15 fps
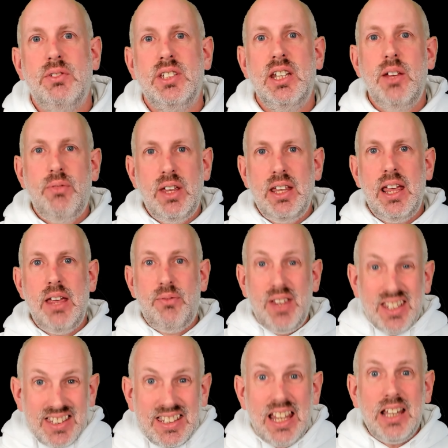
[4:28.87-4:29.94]
And if
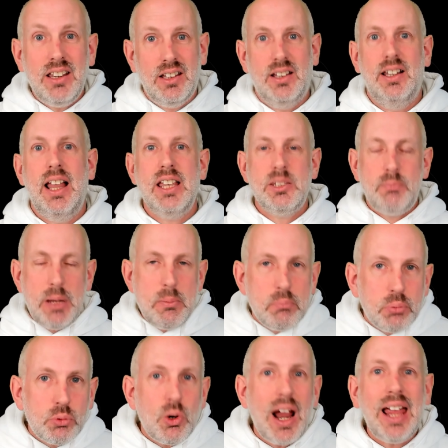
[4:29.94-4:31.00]
it didn't, let's be
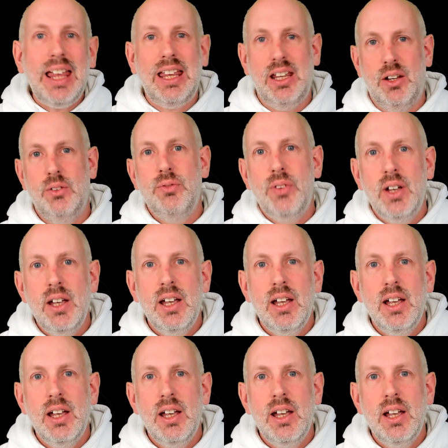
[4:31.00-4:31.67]
brave